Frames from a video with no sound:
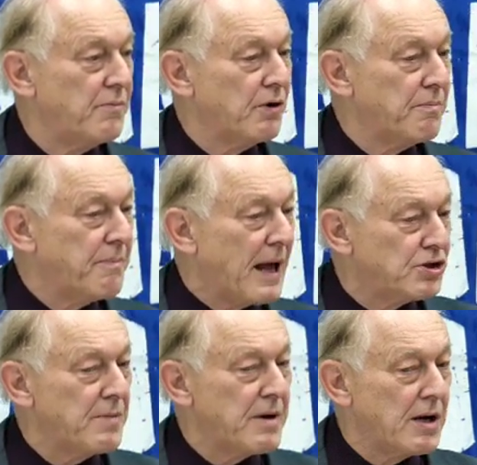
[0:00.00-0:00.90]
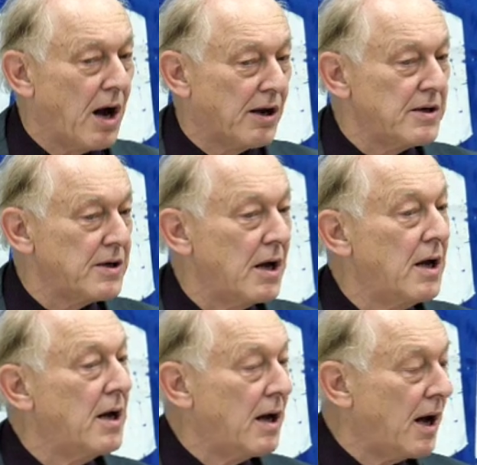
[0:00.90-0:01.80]
both Belgium and Holland
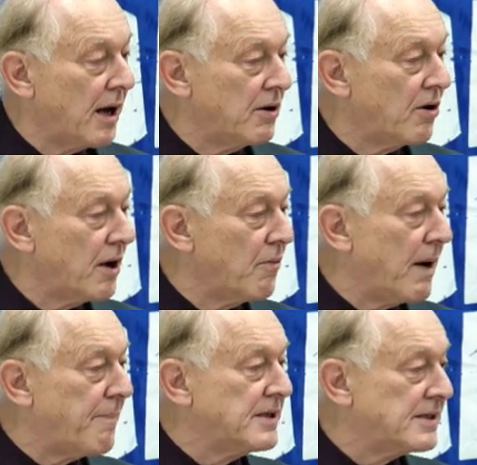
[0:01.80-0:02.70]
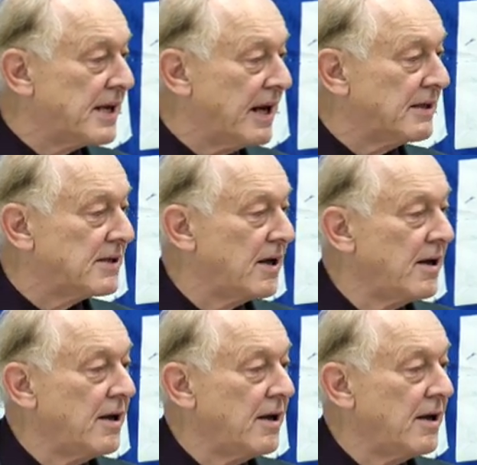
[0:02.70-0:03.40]
are nuclear weapon states.